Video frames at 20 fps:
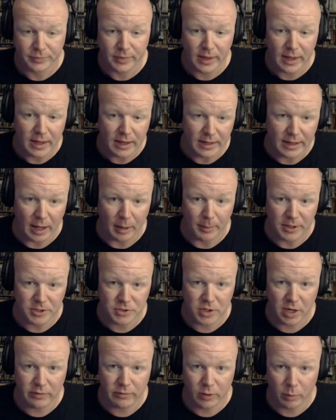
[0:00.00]
Now make sure you
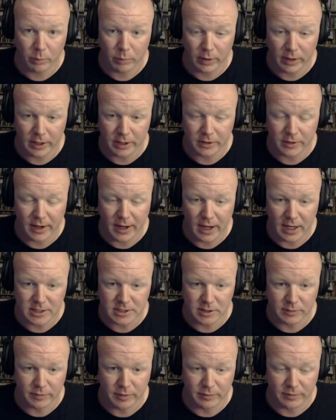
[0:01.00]
have your umbrella in your hand, because
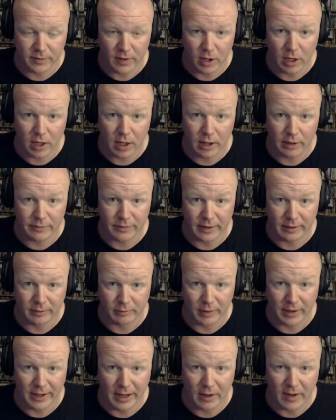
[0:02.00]
if you fall off, and
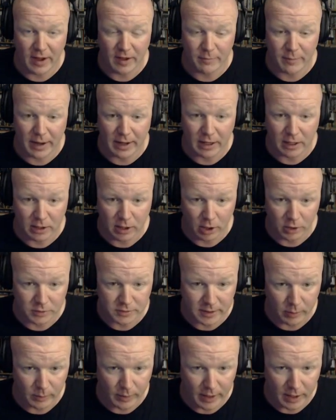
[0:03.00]
right now I have mine closed,
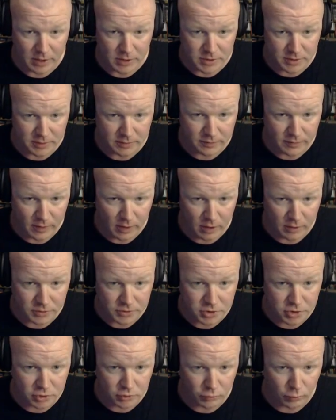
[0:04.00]
that way I can just fall
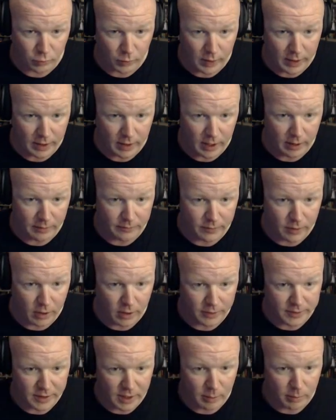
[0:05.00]
straight off on
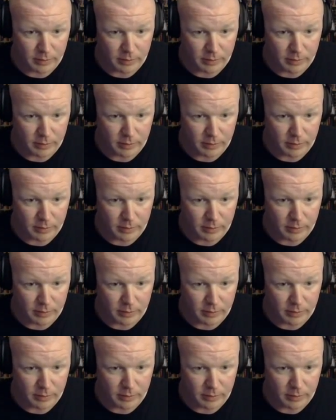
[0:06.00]
top of the